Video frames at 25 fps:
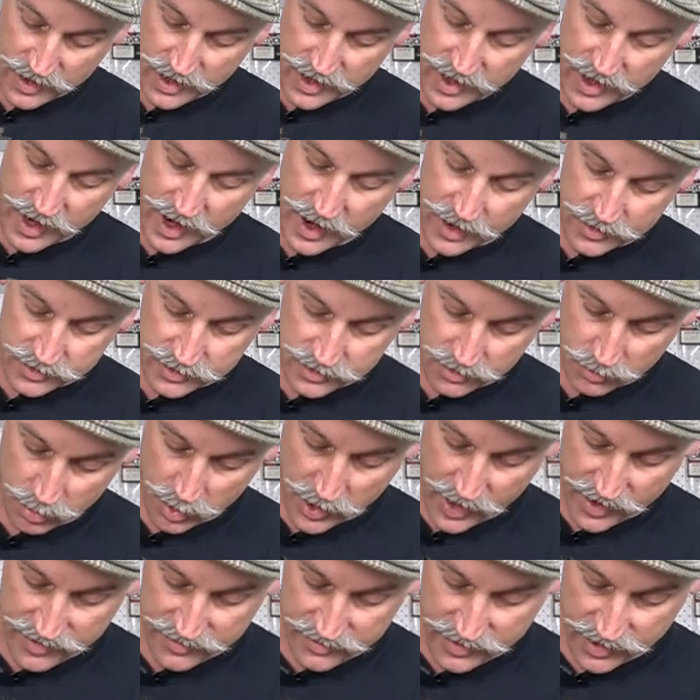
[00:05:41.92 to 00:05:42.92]
gouge the
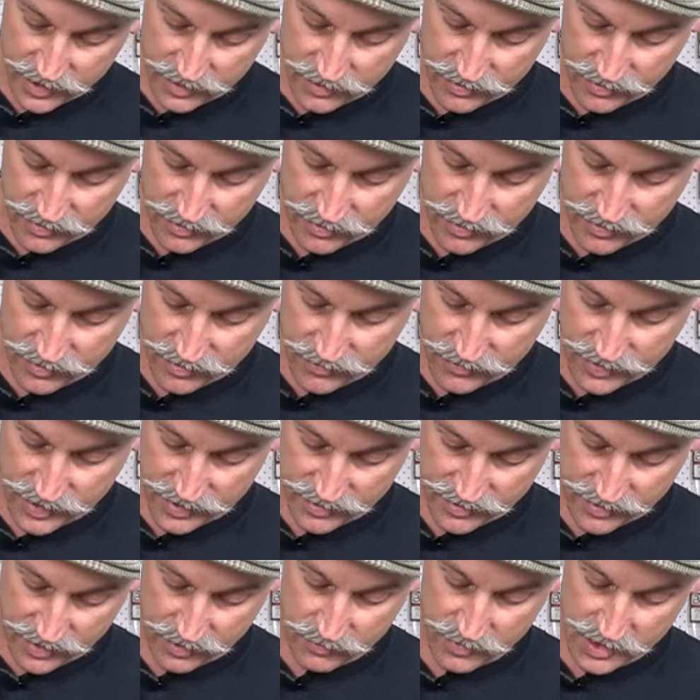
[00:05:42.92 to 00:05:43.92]
plastics, do any
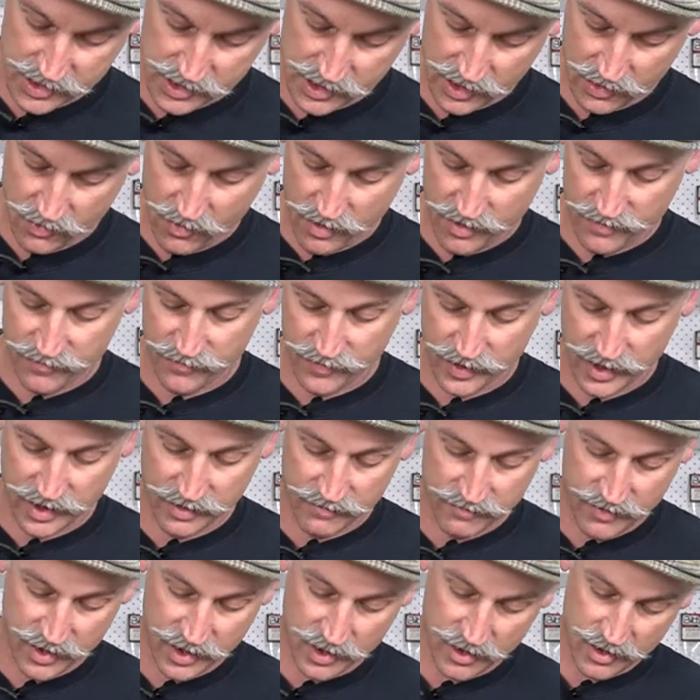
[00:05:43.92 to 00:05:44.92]
damage. They're quite
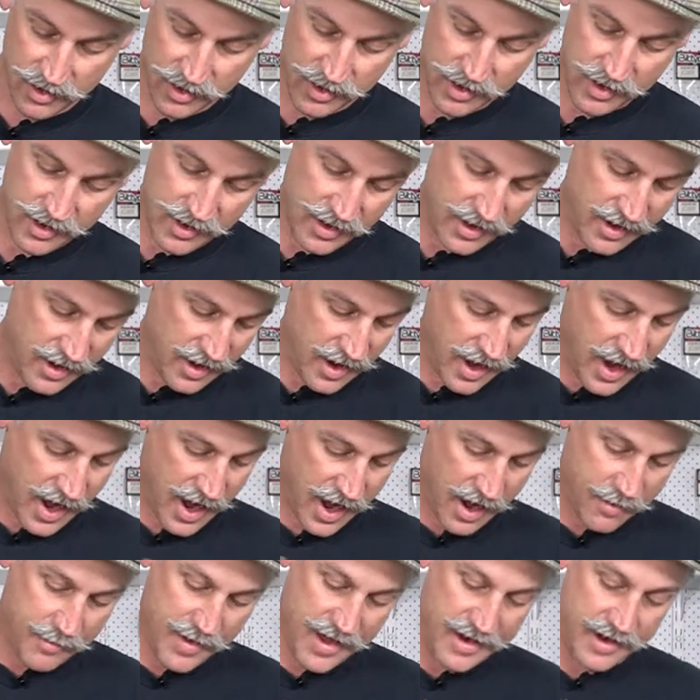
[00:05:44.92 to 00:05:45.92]
forgiving,
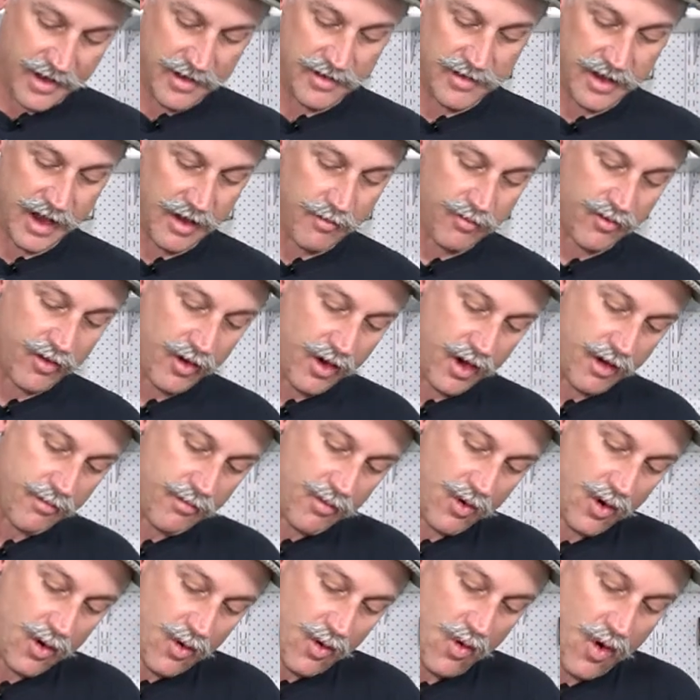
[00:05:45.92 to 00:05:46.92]
um, at the same time
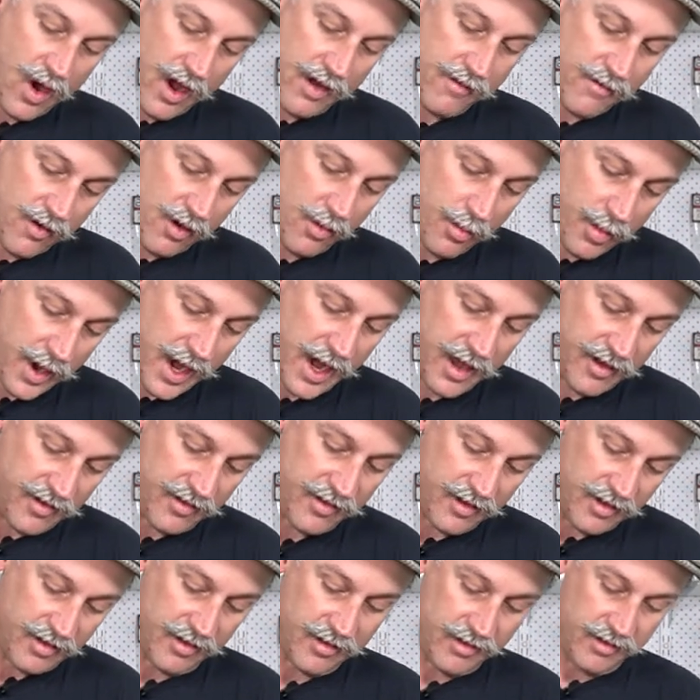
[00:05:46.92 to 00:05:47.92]
quite
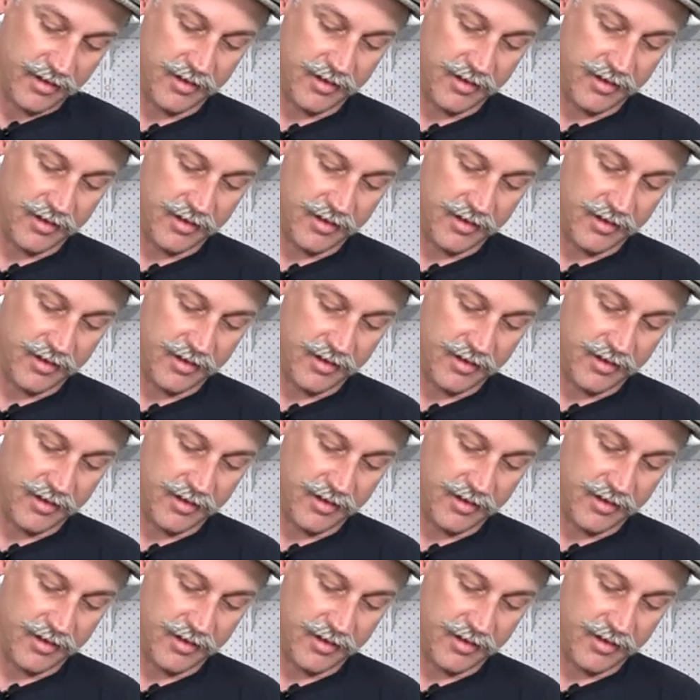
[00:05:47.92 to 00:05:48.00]
robust.